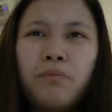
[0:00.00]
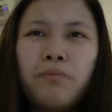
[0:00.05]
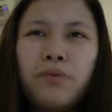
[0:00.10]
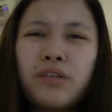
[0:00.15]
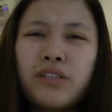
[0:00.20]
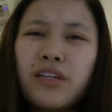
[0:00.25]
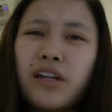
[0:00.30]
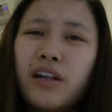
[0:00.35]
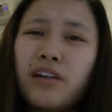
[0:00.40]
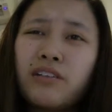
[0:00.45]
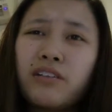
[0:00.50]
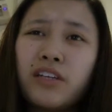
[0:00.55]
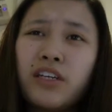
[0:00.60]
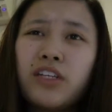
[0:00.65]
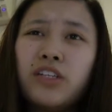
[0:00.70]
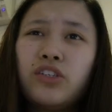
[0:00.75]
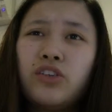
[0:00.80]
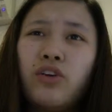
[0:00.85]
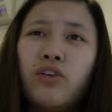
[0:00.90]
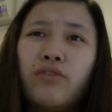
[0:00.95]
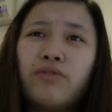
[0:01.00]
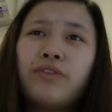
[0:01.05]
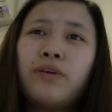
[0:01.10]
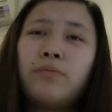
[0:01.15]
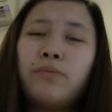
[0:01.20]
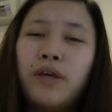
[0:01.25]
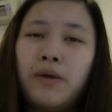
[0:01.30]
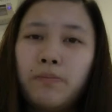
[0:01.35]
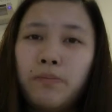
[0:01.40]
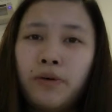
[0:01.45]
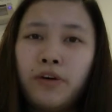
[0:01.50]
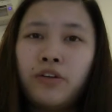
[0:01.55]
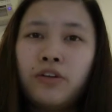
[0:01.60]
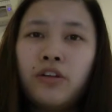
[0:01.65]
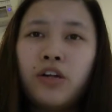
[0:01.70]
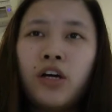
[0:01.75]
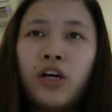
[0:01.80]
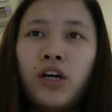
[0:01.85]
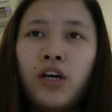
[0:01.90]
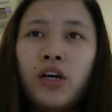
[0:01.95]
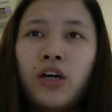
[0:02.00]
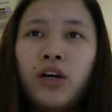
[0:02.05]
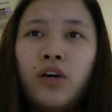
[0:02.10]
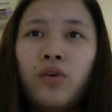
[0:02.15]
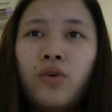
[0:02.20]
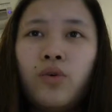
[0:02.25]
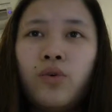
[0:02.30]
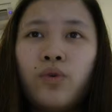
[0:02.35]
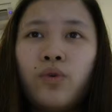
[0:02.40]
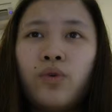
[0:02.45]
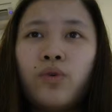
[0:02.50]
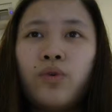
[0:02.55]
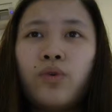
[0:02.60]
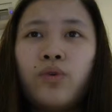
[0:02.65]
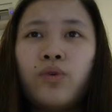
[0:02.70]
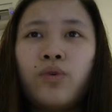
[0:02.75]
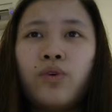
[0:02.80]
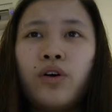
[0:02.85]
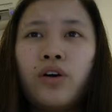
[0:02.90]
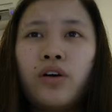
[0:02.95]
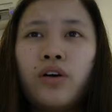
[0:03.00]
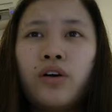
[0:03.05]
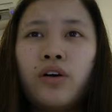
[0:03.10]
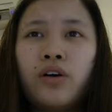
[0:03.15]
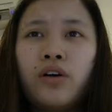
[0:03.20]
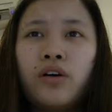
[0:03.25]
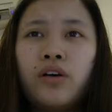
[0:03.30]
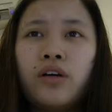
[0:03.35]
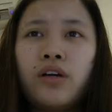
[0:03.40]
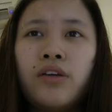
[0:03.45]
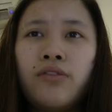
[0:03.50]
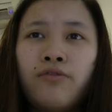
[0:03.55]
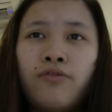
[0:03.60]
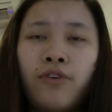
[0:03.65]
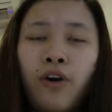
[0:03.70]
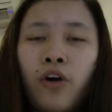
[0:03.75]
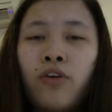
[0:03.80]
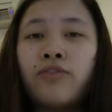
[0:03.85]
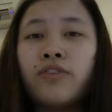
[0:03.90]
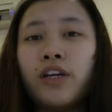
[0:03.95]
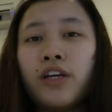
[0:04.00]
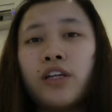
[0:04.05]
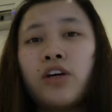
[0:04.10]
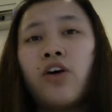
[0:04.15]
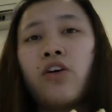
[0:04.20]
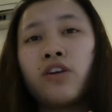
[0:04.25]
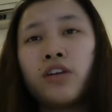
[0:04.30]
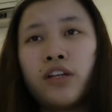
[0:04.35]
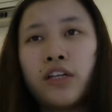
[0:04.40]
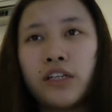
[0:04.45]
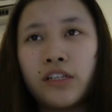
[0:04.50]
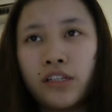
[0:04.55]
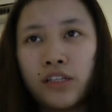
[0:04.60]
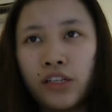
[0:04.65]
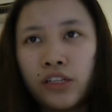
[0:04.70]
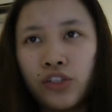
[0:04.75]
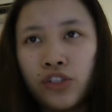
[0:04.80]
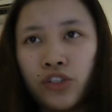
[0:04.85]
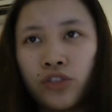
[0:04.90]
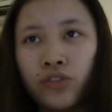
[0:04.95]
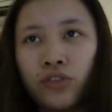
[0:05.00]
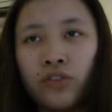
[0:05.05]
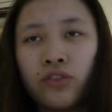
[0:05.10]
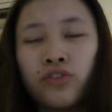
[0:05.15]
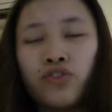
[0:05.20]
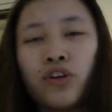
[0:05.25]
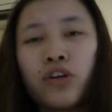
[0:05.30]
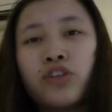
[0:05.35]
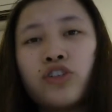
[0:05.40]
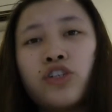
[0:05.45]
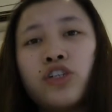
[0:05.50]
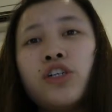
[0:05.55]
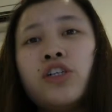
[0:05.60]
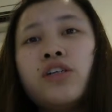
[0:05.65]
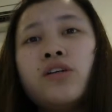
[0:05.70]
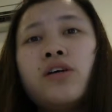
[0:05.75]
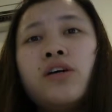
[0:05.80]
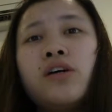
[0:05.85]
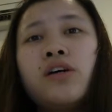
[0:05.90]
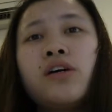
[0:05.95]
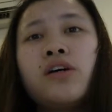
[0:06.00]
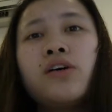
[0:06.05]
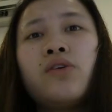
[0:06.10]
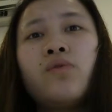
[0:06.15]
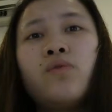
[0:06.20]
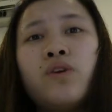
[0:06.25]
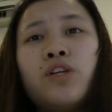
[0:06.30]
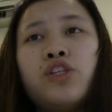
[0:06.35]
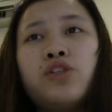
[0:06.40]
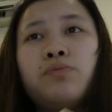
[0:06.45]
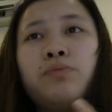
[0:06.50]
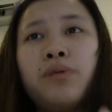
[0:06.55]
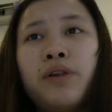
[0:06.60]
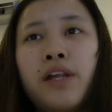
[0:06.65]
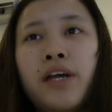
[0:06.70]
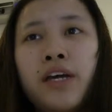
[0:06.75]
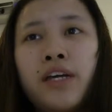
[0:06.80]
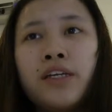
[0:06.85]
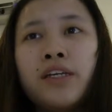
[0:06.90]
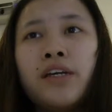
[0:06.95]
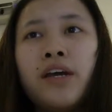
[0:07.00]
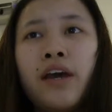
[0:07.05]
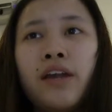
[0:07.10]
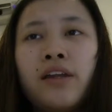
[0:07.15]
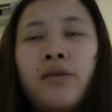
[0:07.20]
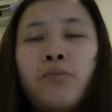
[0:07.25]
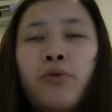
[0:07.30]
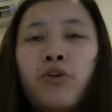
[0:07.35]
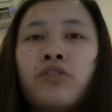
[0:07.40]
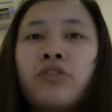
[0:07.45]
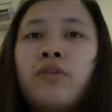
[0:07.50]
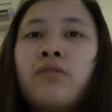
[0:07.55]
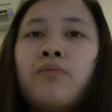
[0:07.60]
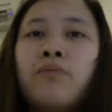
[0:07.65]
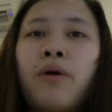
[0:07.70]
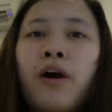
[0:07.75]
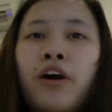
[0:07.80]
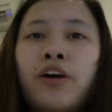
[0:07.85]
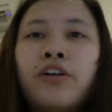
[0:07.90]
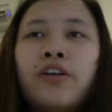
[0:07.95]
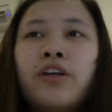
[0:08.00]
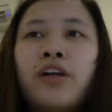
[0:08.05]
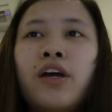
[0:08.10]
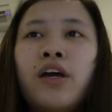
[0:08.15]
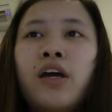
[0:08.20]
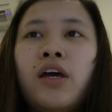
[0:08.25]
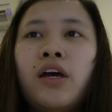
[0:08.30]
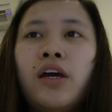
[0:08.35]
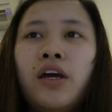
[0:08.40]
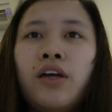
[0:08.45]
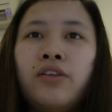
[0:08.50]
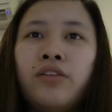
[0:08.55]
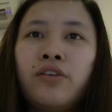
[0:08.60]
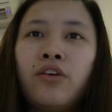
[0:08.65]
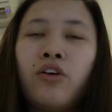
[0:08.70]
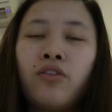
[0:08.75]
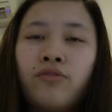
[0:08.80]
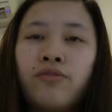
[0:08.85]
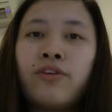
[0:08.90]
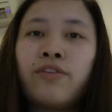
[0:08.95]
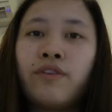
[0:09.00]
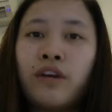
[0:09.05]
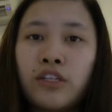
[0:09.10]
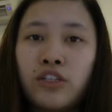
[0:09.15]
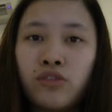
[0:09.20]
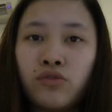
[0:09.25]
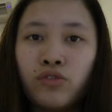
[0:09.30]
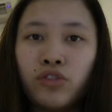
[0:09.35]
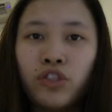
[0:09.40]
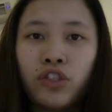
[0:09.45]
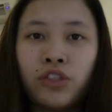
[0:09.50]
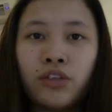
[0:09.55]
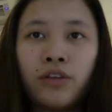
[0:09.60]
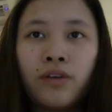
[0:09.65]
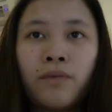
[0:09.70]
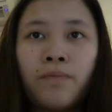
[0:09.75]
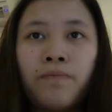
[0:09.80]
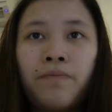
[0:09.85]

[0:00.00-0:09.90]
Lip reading: personalities of the people who involved in the organizational structure, which play an important part in conflict resolution.